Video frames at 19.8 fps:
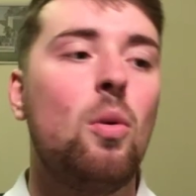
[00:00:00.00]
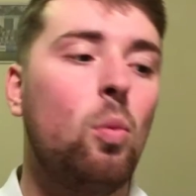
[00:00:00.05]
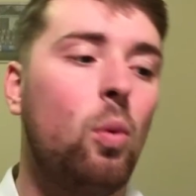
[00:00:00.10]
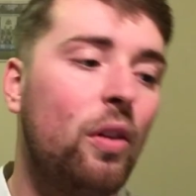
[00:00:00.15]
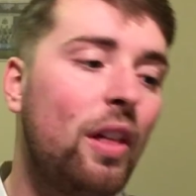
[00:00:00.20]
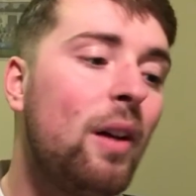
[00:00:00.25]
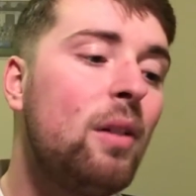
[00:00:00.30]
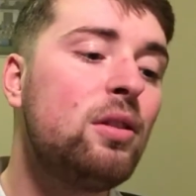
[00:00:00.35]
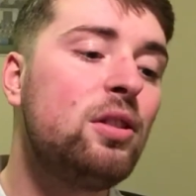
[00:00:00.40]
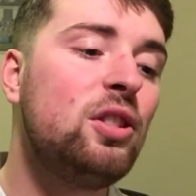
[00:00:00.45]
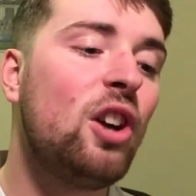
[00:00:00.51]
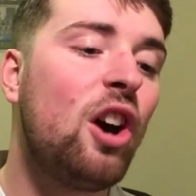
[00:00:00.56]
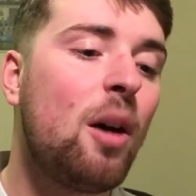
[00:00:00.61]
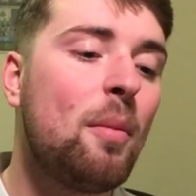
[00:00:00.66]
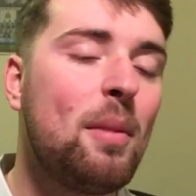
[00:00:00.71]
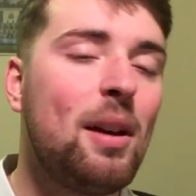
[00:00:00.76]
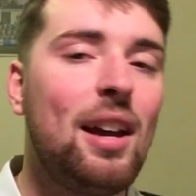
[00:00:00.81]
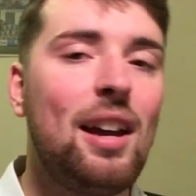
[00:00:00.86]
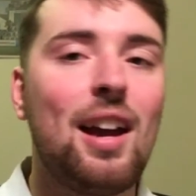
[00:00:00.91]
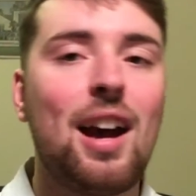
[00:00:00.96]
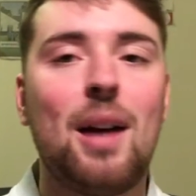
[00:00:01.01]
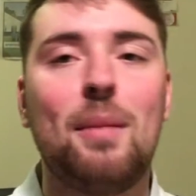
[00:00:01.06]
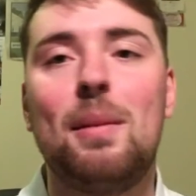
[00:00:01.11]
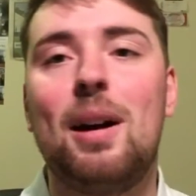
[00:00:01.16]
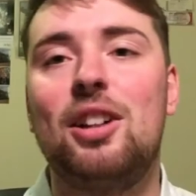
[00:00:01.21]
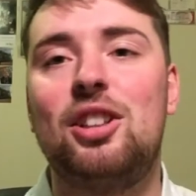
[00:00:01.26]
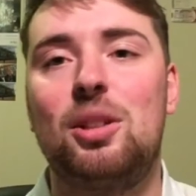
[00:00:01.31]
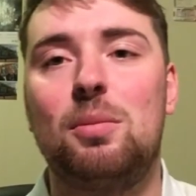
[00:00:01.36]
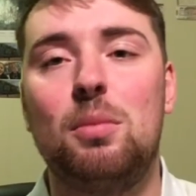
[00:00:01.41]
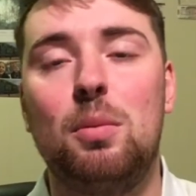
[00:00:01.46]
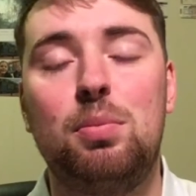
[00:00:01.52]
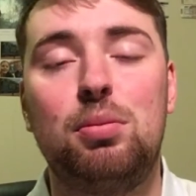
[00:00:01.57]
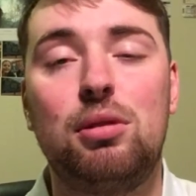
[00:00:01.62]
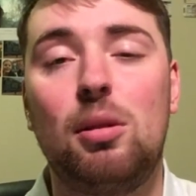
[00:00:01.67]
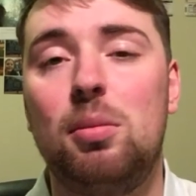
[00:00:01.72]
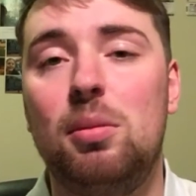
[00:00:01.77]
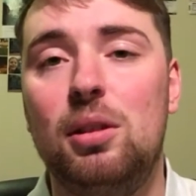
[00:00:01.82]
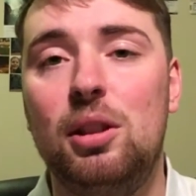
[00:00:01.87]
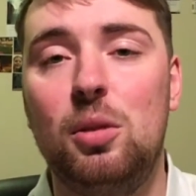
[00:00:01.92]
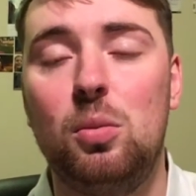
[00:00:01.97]
Without Diame, I imagine we
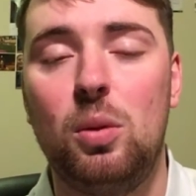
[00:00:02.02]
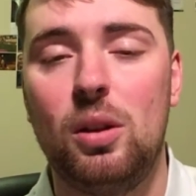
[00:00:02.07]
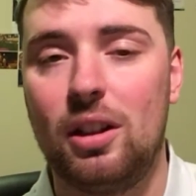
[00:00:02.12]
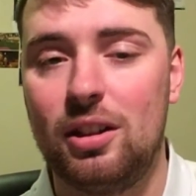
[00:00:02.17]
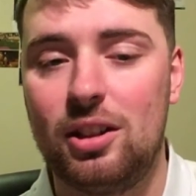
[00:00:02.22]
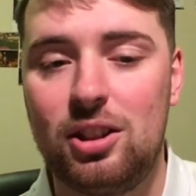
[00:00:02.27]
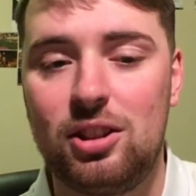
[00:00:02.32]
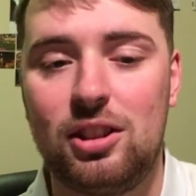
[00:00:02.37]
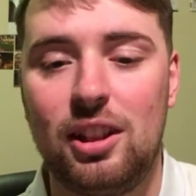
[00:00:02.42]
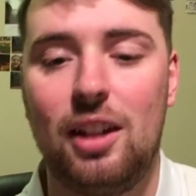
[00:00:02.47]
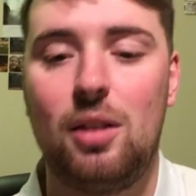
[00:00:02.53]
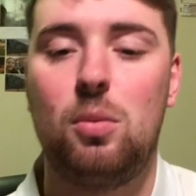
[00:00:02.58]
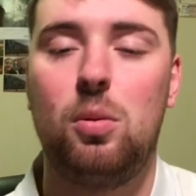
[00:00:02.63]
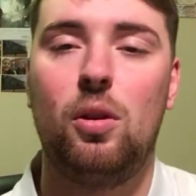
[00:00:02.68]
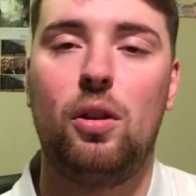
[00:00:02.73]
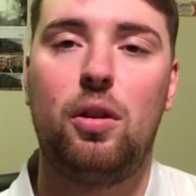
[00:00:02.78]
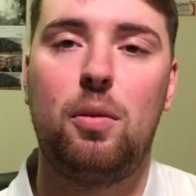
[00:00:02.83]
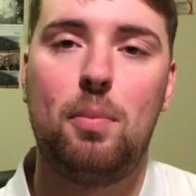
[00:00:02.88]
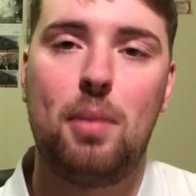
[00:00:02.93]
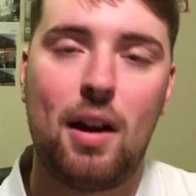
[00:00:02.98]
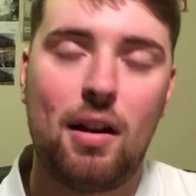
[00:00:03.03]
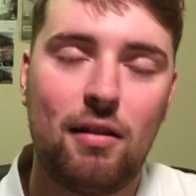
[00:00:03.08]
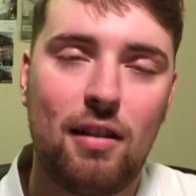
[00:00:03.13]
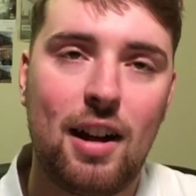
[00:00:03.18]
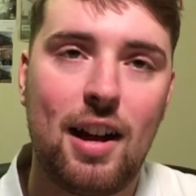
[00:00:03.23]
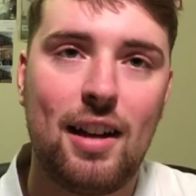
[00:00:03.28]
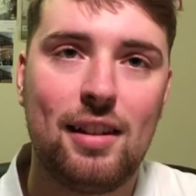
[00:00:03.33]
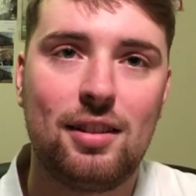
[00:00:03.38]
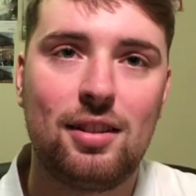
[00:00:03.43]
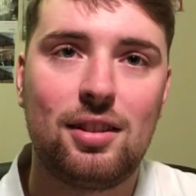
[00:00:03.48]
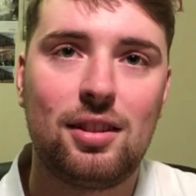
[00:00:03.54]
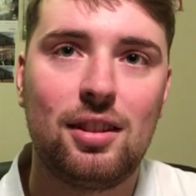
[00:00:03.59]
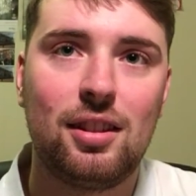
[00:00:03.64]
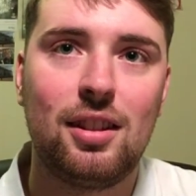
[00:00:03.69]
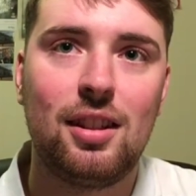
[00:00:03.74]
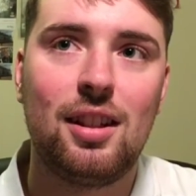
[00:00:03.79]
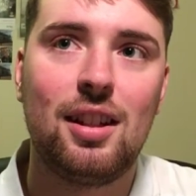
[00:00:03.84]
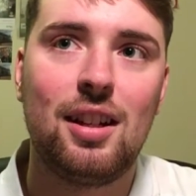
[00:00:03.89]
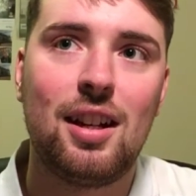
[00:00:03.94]
probably will stick with Perez.